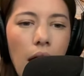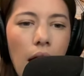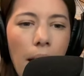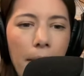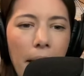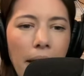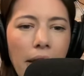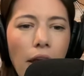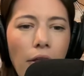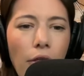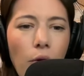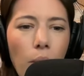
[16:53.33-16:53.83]

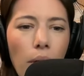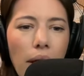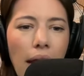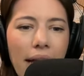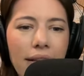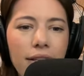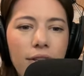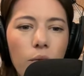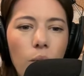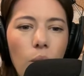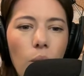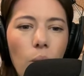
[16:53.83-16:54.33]
Another one
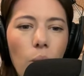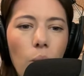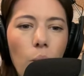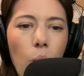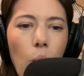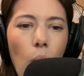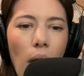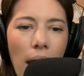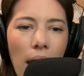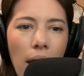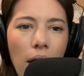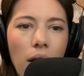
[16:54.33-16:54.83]
as
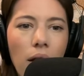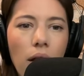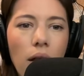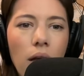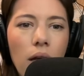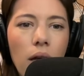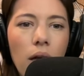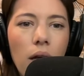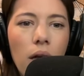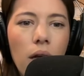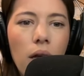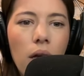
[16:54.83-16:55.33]

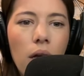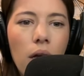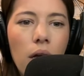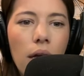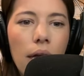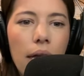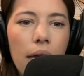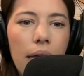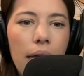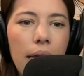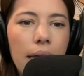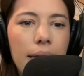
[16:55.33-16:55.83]
well
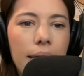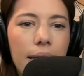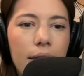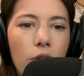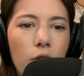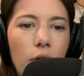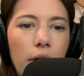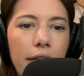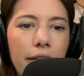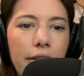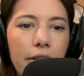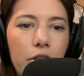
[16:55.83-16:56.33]
is
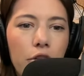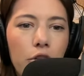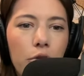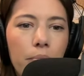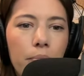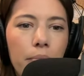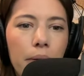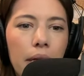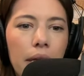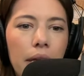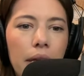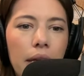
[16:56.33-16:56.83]
going
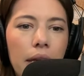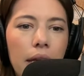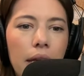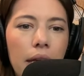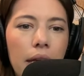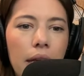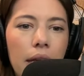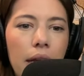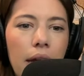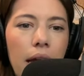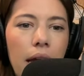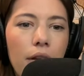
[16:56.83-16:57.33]
to
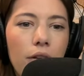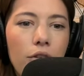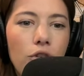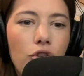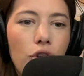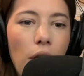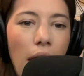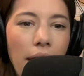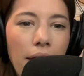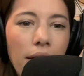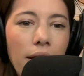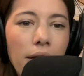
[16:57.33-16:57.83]
be
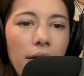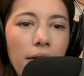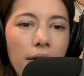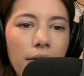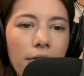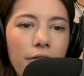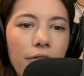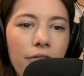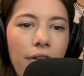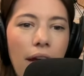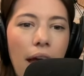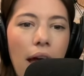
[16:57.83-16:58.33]
Jen
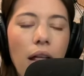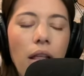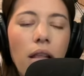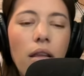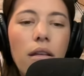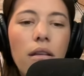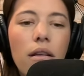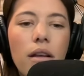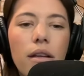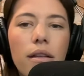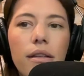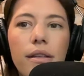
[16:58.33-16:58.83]

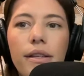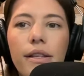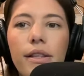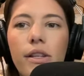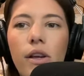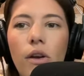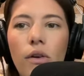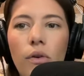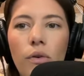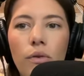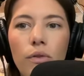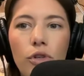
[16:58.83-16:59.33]
Bell.
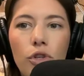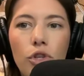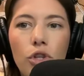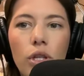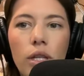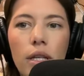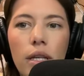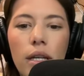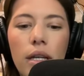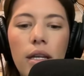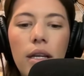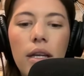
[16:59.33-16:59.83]
So
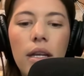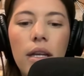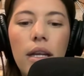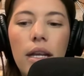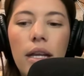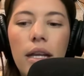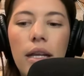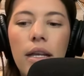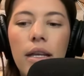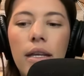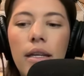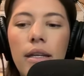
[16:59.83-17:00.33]
she
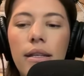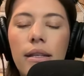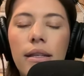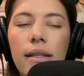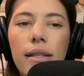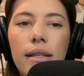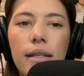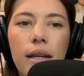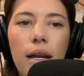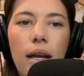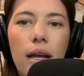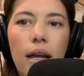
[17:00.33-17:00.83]

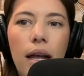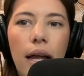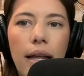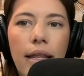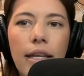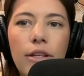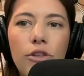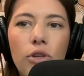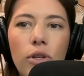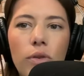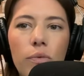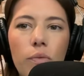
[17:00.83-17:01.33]
is, I
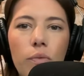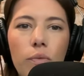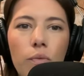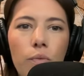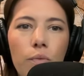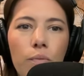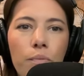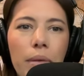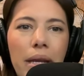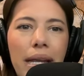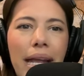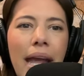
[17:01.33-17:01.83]
think she
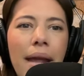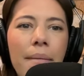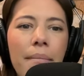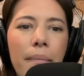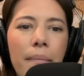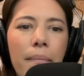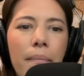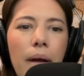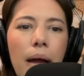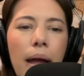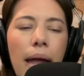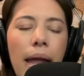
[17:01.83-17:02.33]

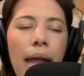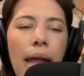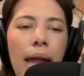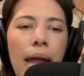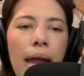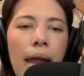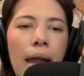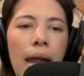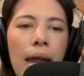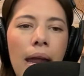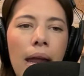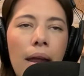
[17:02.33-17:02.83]
became
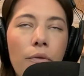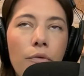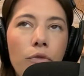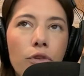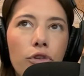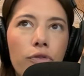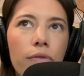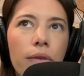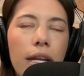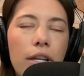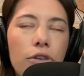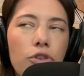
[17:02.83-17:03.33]
a
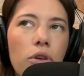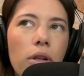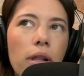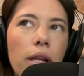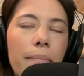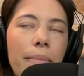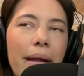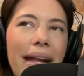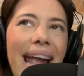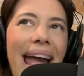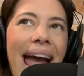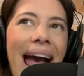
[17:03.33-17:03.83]
Rejuvenation
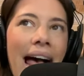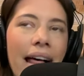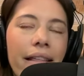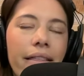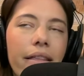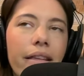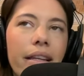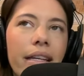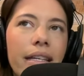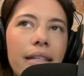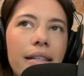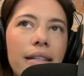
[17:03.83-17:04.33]
Olympic
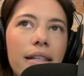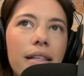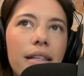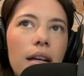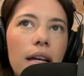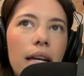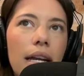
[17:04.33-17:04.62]
athlete